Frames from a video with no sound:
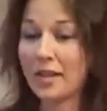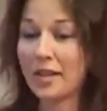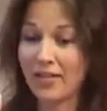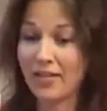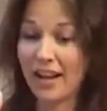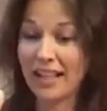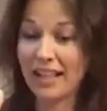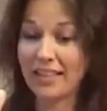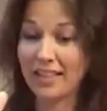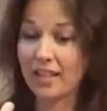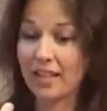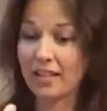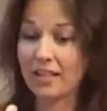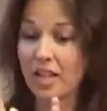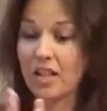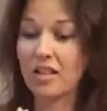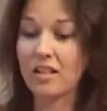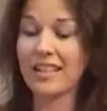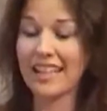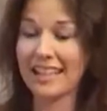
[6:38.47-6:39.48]
in the fact that
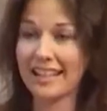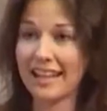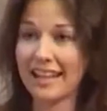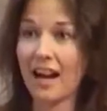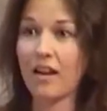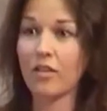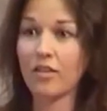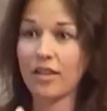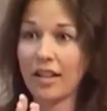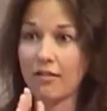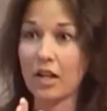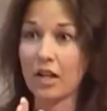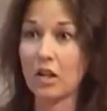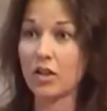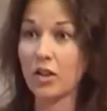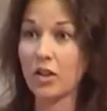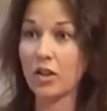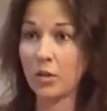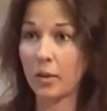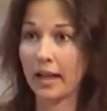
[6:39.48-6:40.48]
just get out there
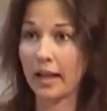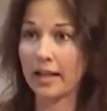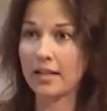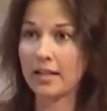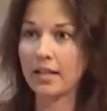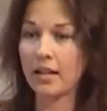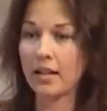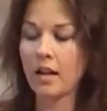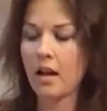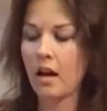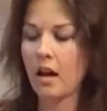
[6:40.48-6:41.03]
and do it.